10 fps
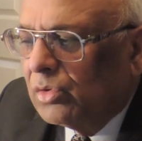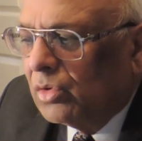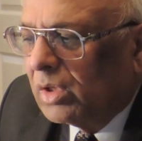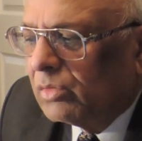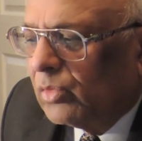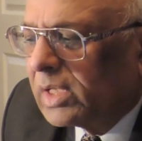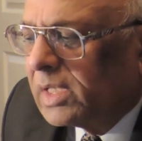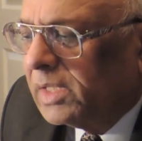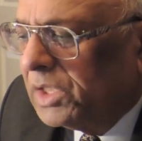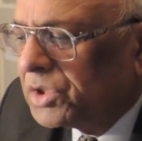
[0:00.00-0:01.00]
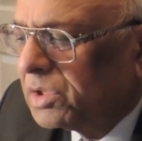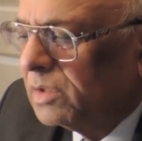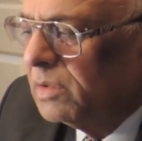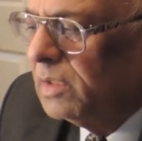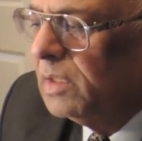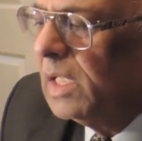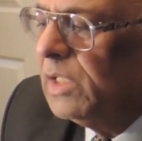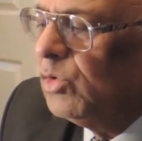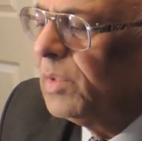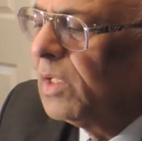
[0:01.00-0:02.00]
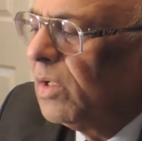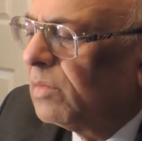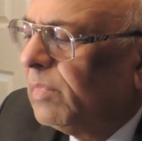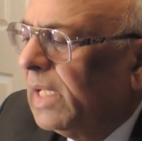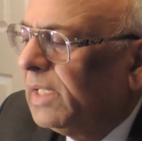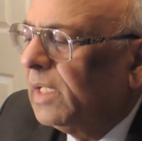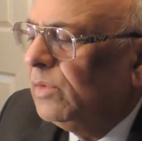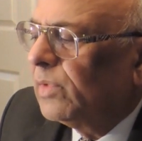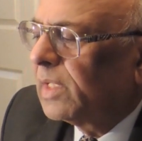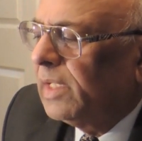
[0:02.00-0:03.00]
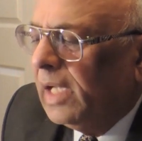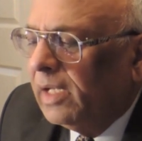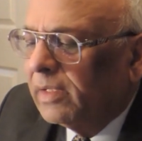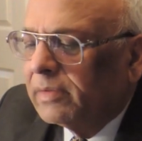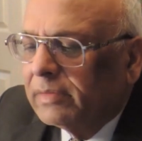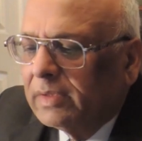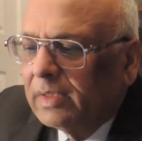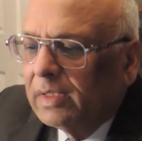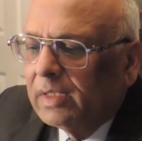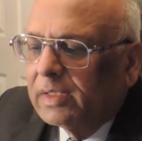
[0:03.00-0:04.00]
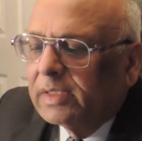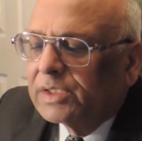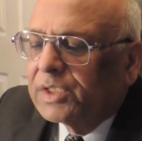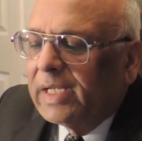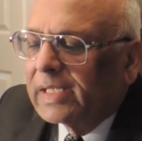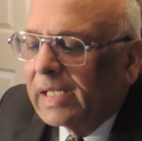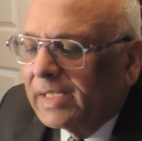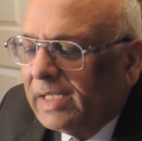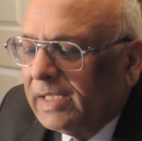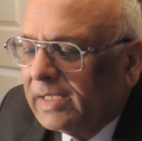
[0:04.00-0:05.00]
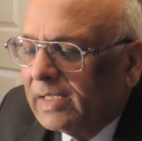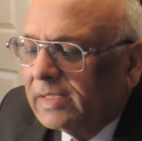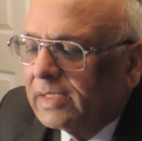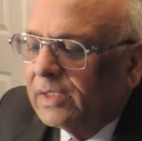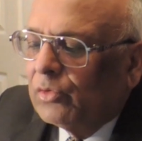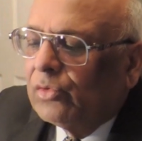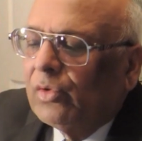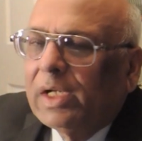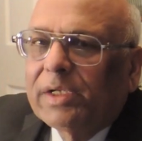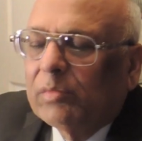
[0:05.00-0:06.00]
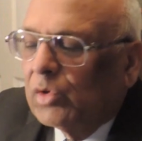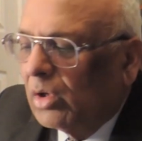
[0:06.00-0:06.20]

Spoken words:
you go on one condition, that you will not bite anyone again. The snake agreed and the guru let him